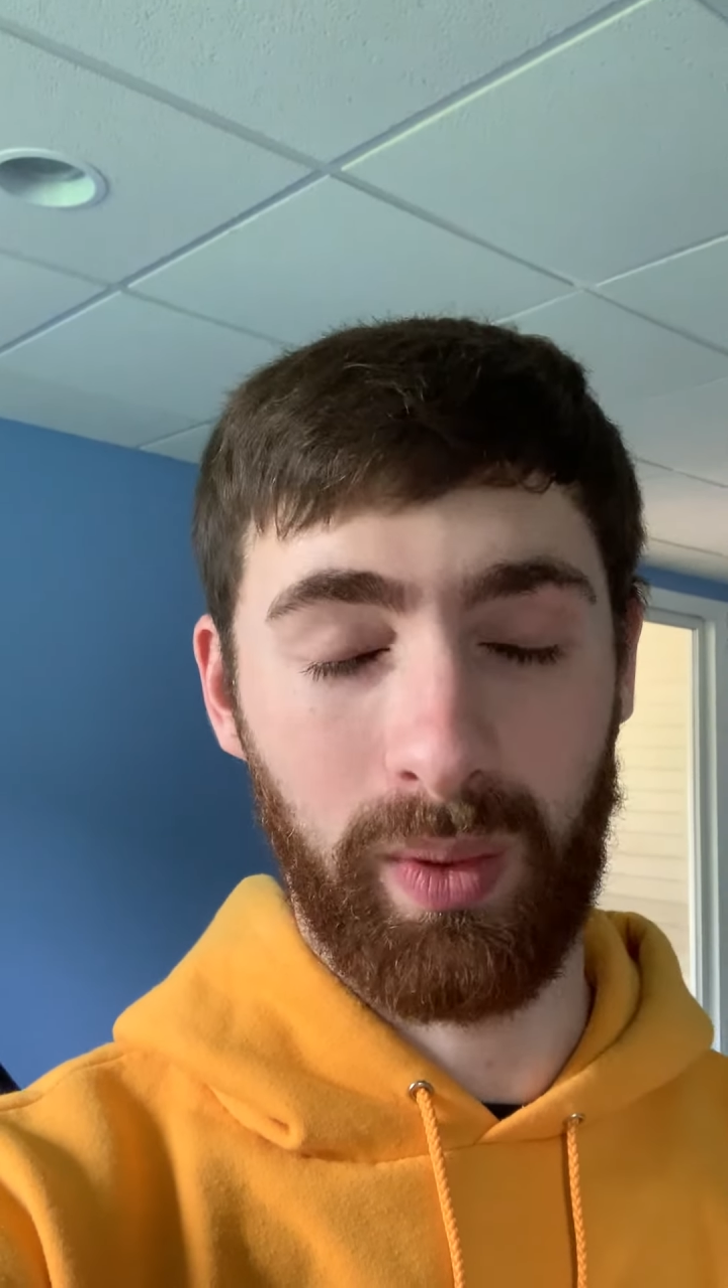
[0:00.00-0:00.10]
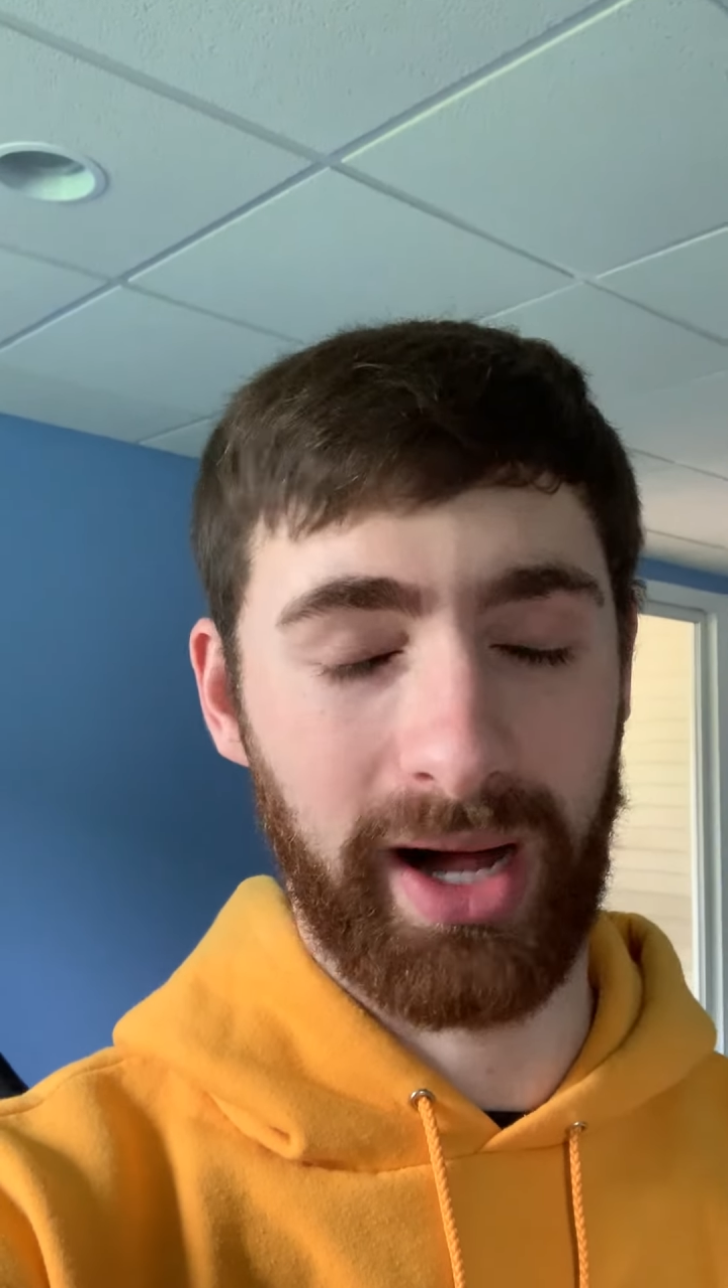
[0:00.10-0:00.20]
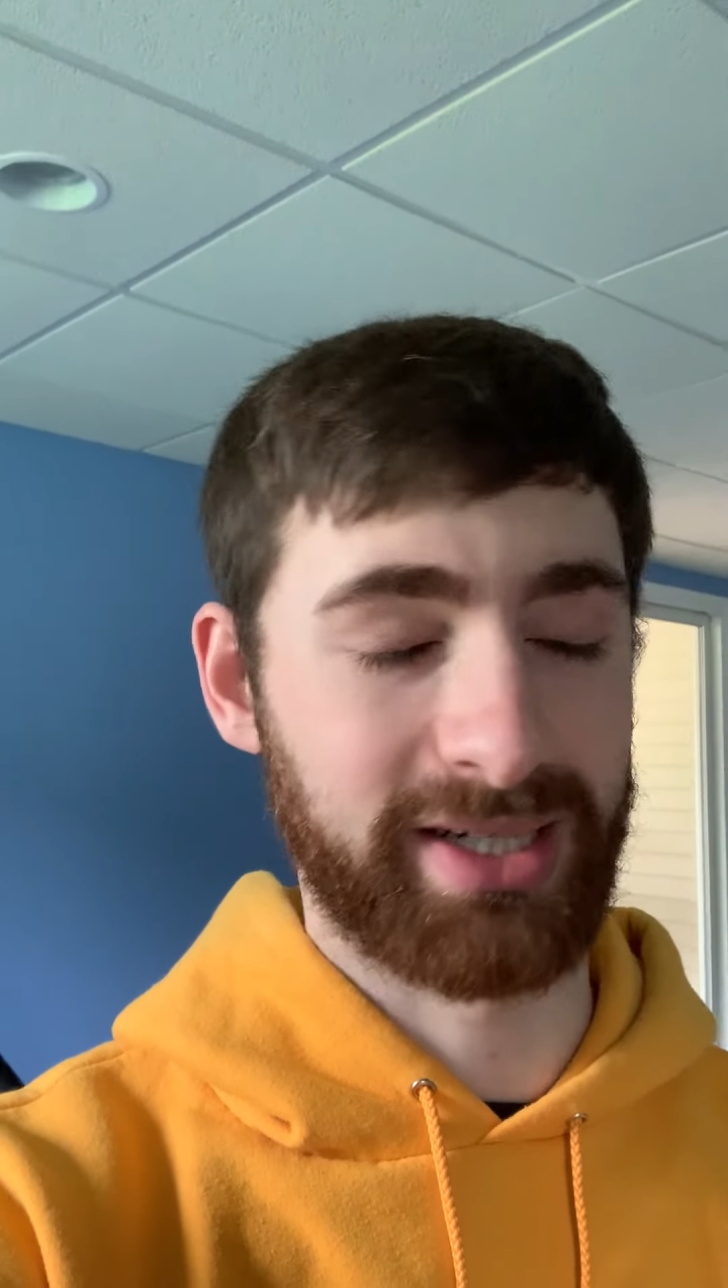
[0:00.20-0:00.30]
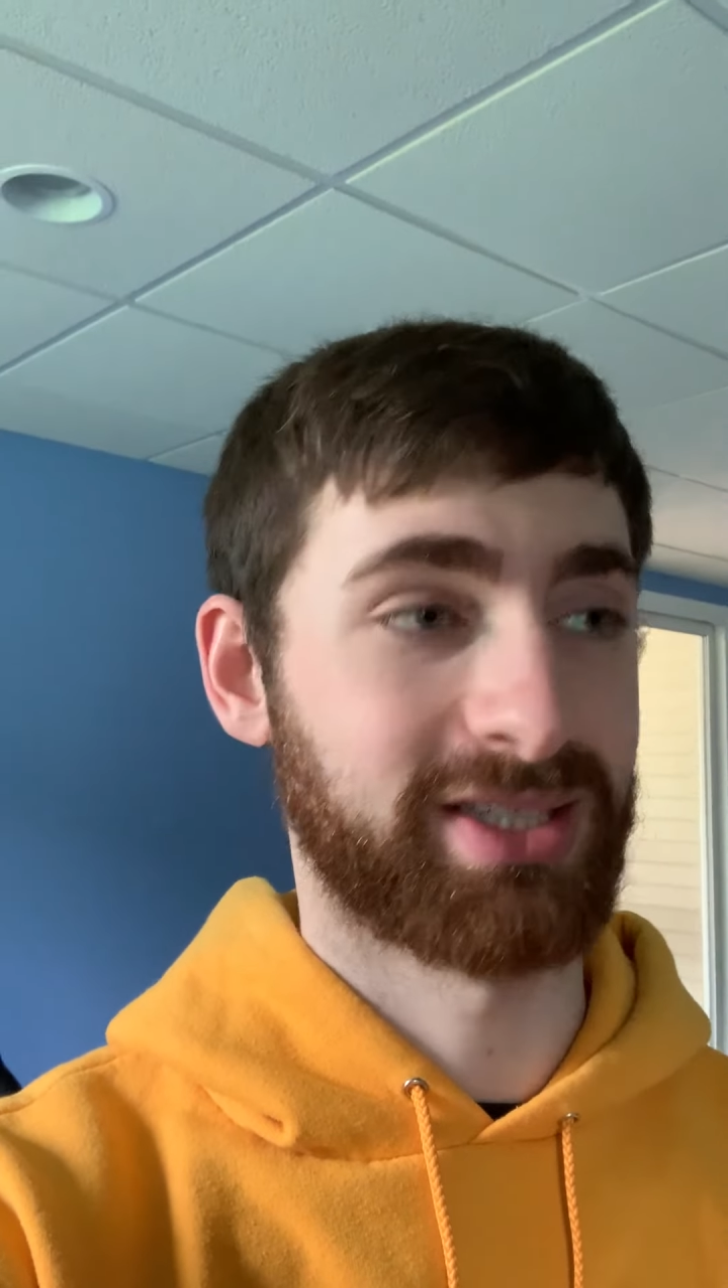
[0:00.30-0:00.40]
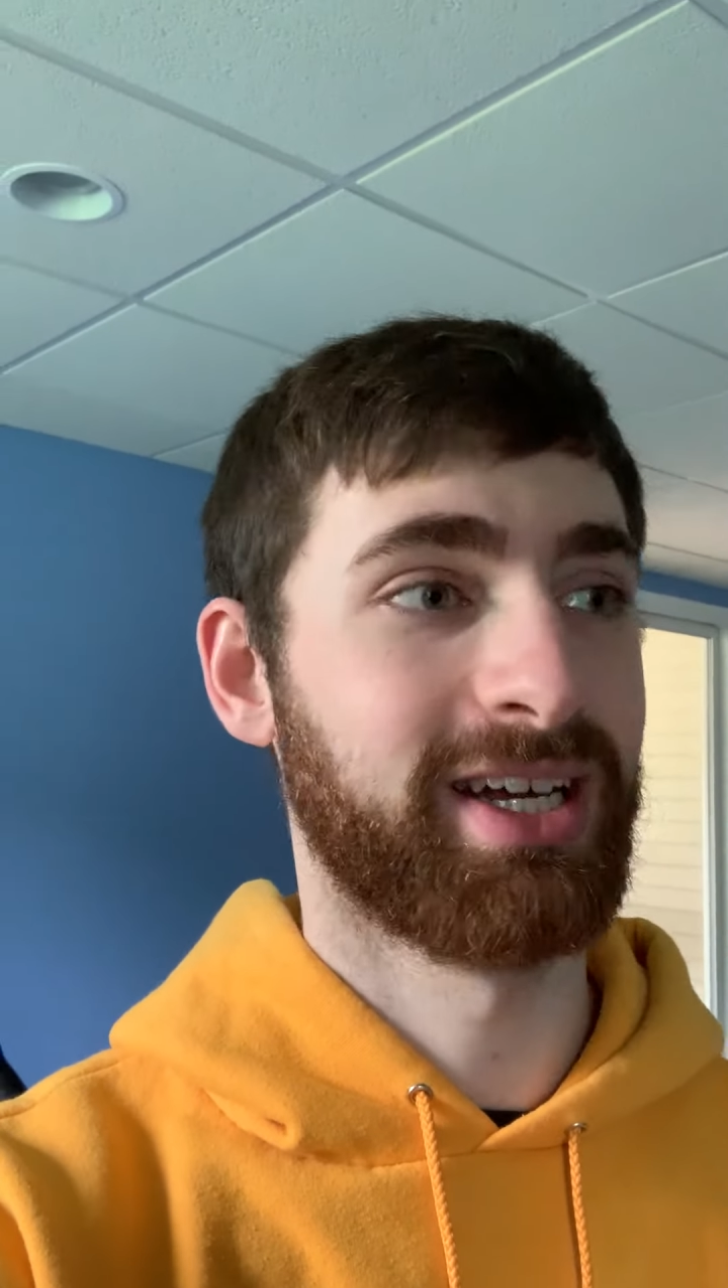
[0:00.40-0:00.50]

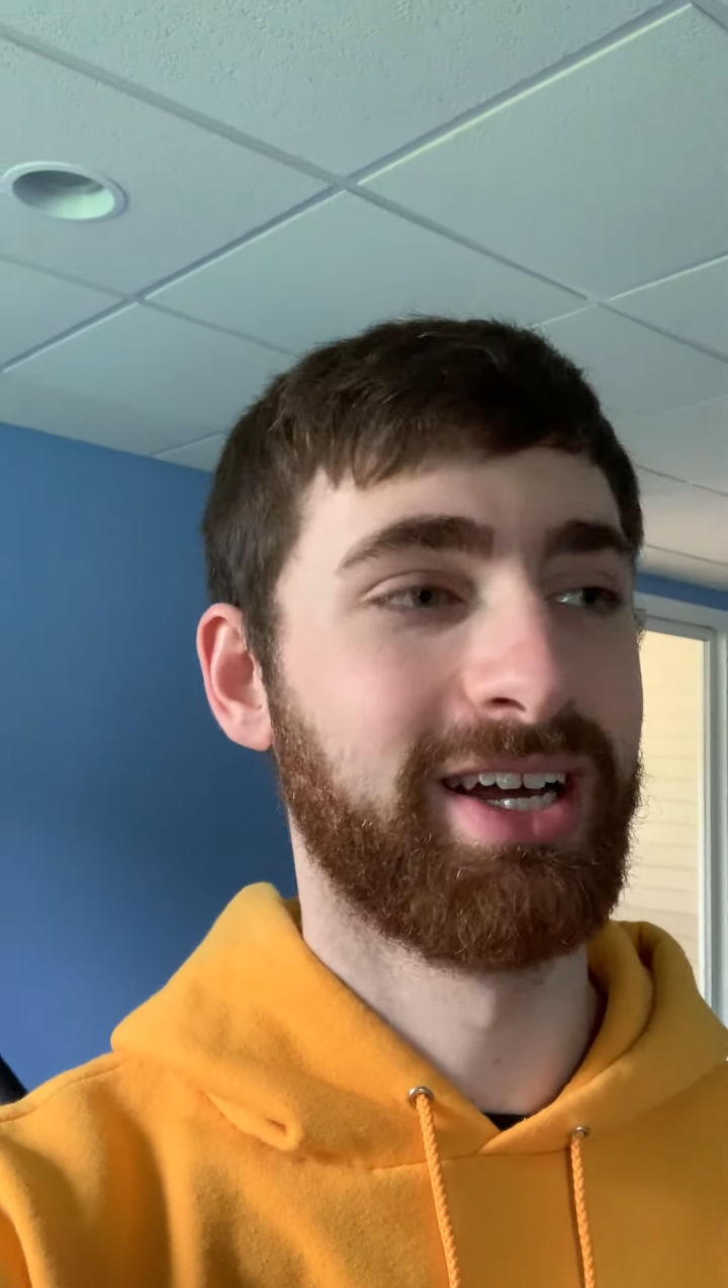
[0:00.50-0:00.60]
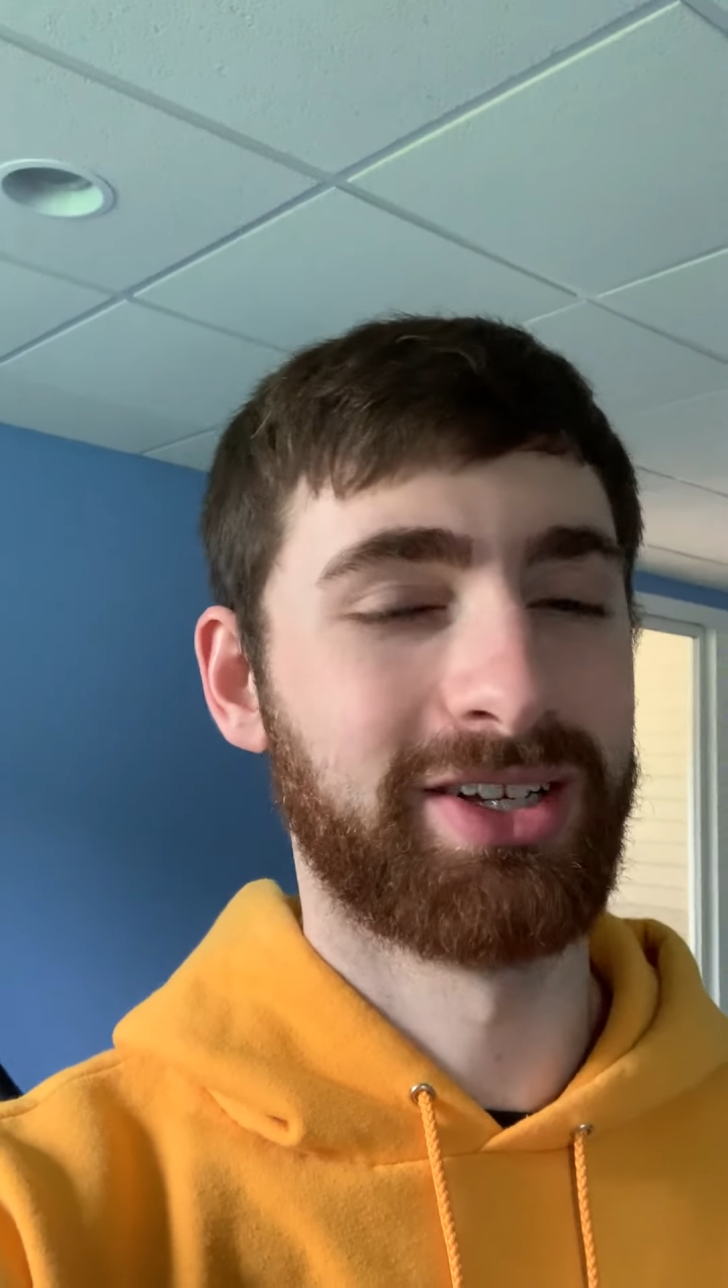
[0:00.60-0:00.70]
watched.